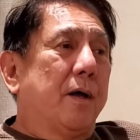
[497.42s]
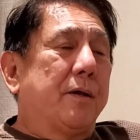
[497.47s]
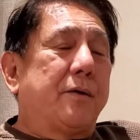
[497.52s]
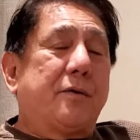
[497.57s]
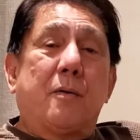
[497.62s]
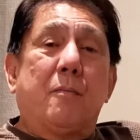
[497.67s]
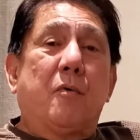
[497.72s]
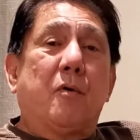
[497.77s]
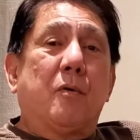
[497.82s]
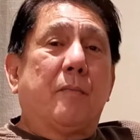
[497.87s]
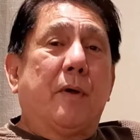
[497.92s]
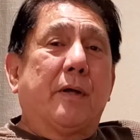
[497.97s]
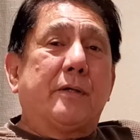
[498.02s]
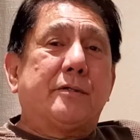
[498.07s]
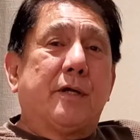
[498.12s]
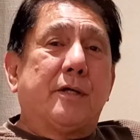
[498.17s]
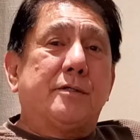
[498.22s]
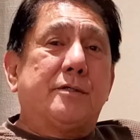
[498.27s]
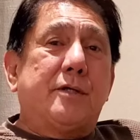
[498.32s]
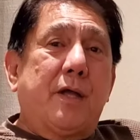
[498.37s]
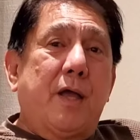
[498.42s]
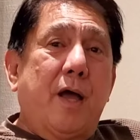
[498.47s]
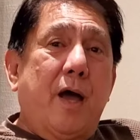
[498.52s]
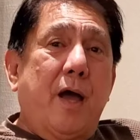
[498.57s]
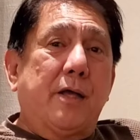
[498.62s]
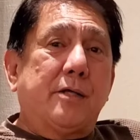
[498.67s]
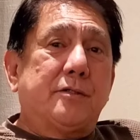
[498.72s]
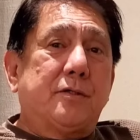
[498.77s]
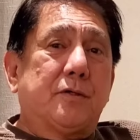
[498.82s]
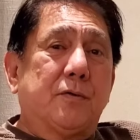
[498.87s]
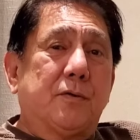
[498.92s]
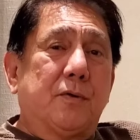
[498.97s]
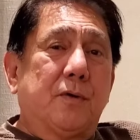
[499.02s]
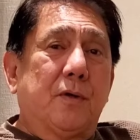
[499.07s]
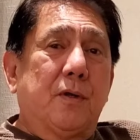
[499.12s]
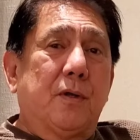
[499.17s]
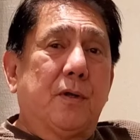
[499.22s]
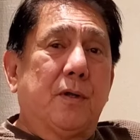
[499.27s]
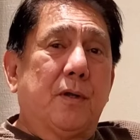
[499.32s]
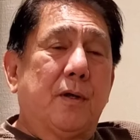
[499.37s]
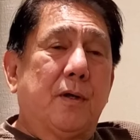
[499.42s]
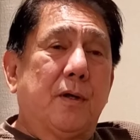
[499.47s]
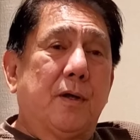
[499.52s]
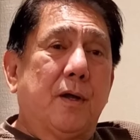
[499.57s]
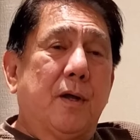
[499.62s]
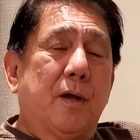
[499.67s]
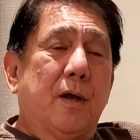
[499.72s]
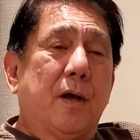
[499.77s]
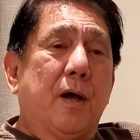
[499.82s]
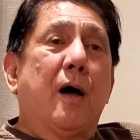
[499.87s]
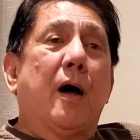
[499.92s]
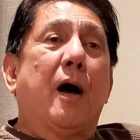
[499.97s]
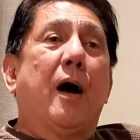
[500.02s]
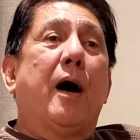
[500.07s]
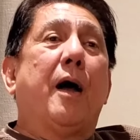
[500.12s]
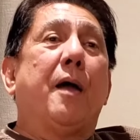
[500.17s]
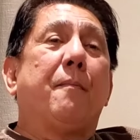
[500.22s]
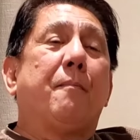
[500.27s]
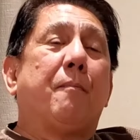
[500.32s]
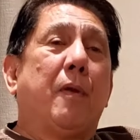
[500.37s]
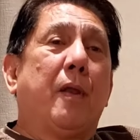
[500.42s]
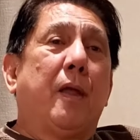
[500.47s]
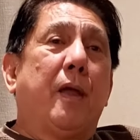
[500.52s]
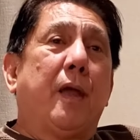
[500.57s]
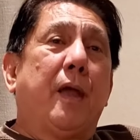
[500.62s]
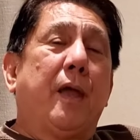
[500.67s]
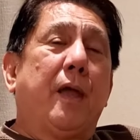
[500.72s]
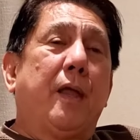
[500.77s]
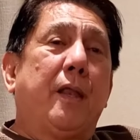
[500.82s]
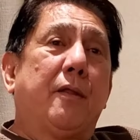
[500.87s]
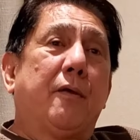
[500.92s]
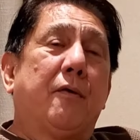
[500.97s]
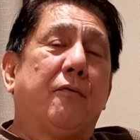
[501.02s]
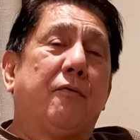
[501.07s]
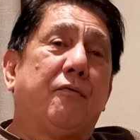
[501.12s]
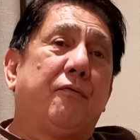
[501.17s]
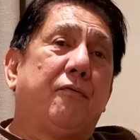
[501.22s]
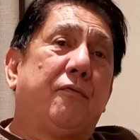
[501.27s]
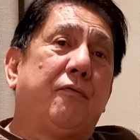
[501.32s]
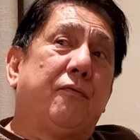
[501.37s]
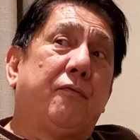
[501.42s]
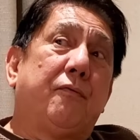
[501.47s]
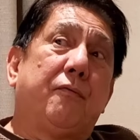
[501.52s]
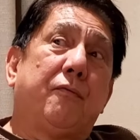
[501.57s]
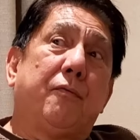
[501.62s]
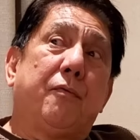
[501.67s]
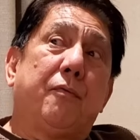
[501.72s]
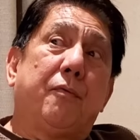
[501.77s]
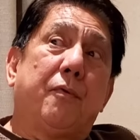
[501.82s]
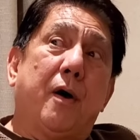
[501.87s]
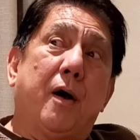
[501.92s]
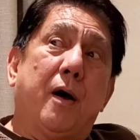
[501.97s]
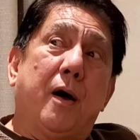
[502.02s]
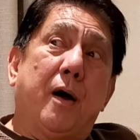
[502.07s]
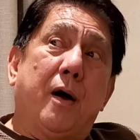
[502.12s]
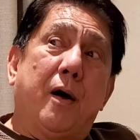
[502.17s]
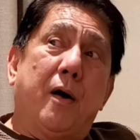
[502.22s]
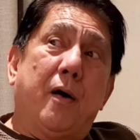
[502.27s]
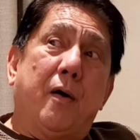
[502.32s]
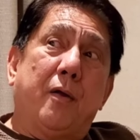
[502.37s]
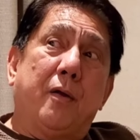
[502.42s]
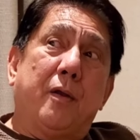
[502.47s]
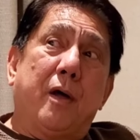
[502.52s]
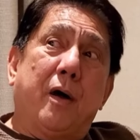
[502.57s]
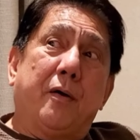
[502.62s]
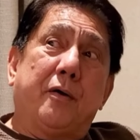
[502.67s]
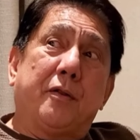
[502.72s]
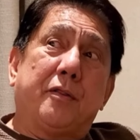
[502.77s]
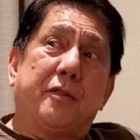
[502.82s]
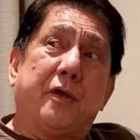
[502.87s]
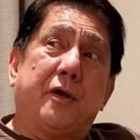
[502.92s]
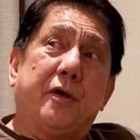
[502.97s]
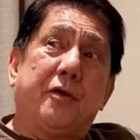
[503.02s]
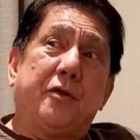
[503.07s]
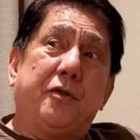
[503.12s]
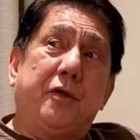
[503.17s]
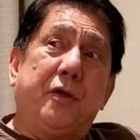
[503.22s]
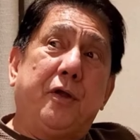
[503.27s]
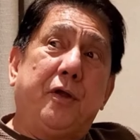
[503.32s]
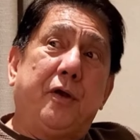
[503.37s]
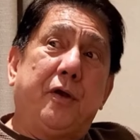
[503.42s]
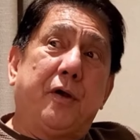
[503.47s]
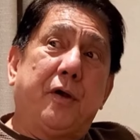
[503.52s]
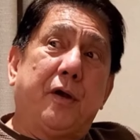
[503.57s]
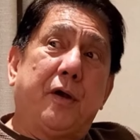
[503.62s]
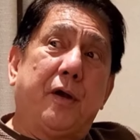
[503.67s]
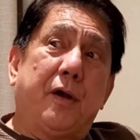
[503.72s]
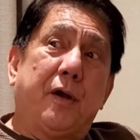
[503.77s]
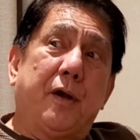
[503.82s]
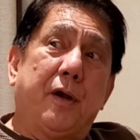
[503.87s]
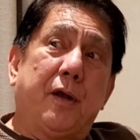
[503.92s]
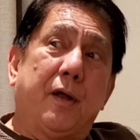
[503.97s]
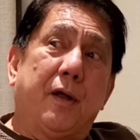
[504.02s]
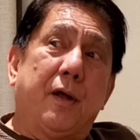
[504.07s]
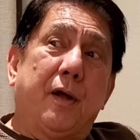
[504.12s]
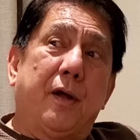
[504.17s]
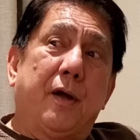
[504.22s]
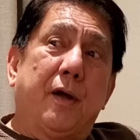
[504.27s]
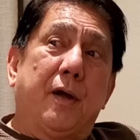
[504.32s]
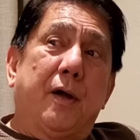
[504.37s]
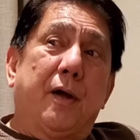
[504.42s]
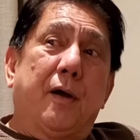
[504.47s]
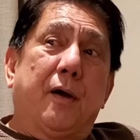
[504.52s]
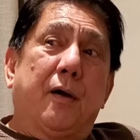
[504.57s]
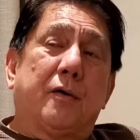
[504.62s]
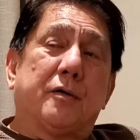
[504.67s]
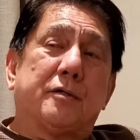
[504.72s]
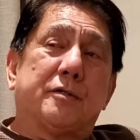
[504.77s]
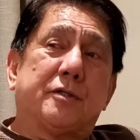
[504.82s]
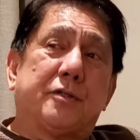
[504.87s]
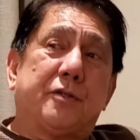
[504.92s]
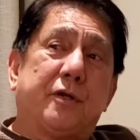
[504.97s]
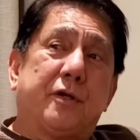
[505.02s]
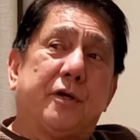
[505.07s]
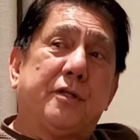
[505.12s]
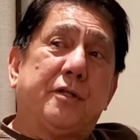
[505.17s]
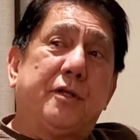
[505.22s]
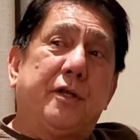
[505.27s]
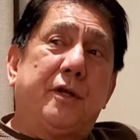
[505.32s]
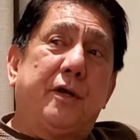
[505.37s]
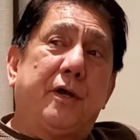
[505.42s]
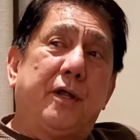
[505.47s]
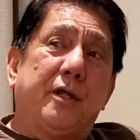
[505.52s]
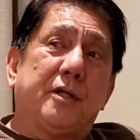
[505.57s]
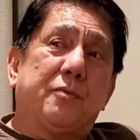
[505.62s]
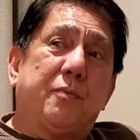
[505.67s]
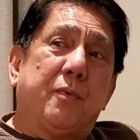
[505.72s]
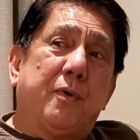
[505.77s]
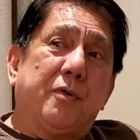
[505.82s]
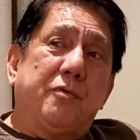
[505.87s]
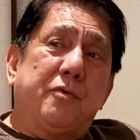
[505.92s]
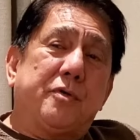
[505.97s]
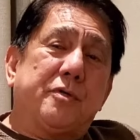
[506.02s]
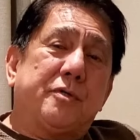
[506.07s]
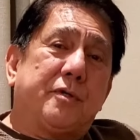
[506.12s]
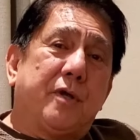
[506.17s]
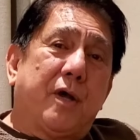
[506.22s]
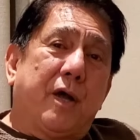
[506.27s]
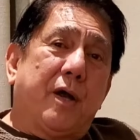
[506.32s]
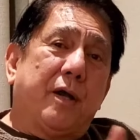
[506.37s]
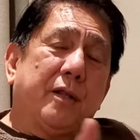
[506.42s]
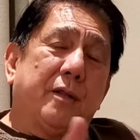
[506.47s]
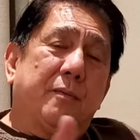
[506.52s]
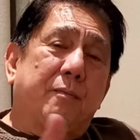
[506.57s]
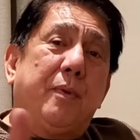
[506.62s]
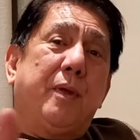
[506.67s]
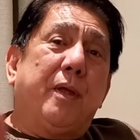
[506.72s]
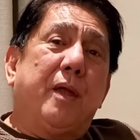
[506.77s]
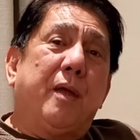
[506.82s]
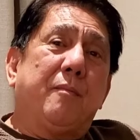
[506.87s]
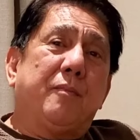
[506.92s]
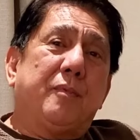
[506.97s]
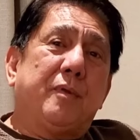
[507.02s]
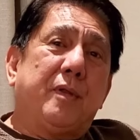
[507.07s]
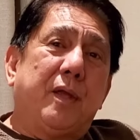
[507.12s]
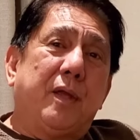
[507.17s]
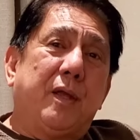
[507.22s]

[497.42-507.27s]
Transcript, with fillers: At Ramon Magsaysay High School, I played uh, on our third year because third year is when you start PMT.